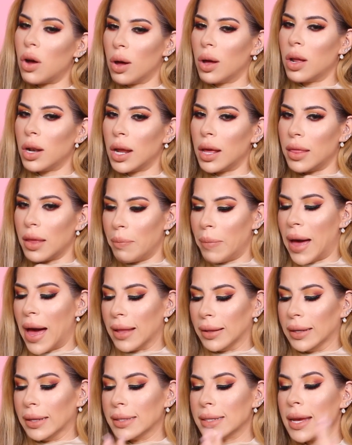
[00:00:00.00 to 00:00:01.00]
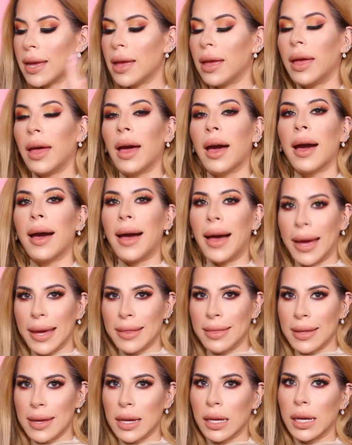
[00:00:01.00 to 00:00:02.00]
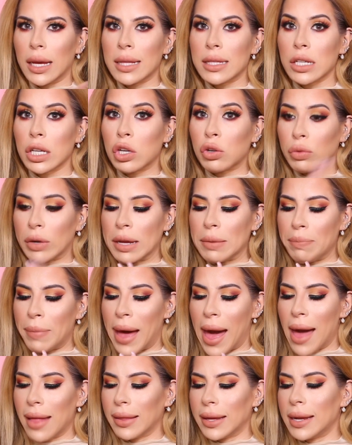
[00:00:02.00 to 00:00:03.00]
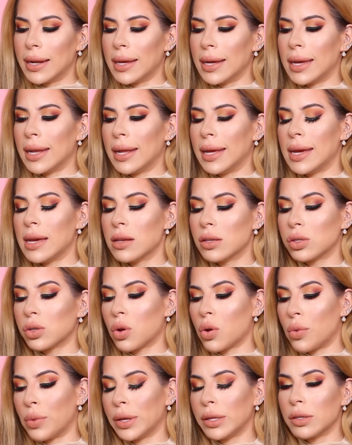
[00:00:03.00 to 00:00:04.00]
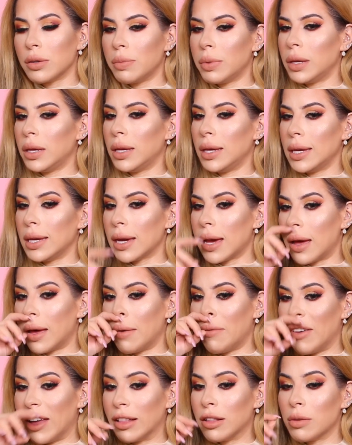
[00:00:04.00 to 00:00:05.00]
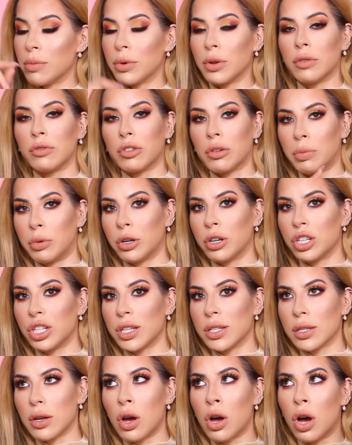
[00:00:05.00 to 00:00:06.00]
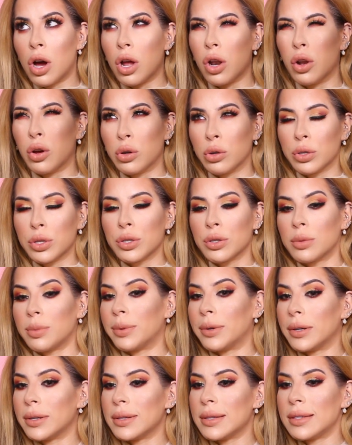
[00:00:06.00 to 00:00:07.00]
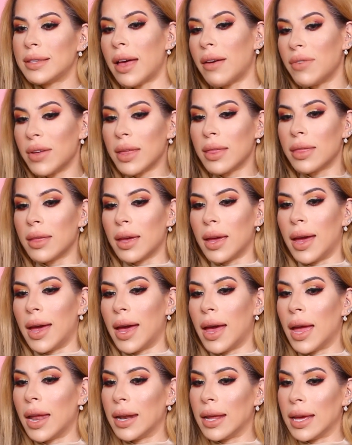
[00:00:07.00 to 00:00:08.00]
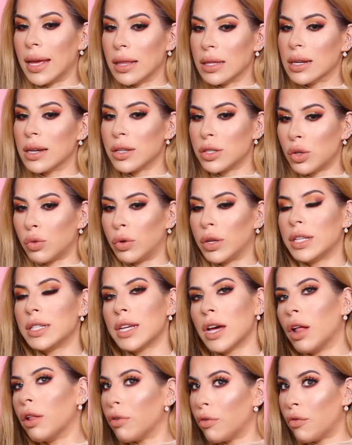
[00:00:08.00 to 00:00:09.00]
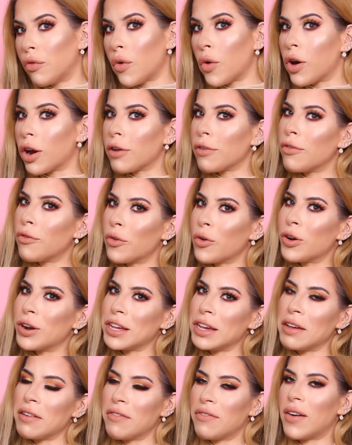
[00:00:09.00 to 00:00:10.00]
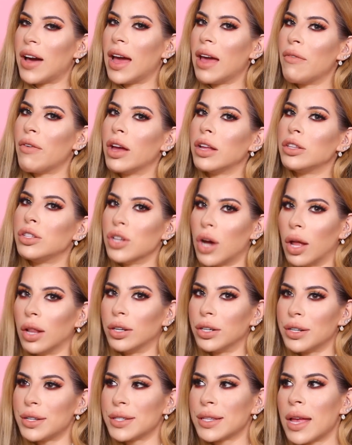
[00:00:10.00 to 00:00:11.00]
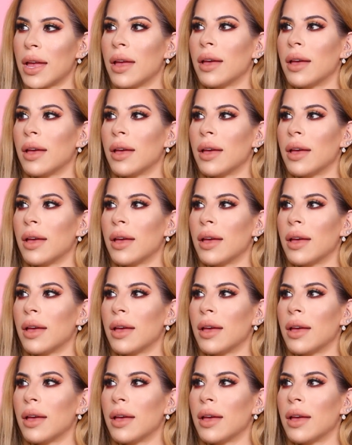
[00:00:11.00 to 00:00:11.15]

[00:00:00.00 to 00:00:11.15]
on the palette. I think it's a great palette. It is going to be available for purchase on October 7th and it does retail for $45.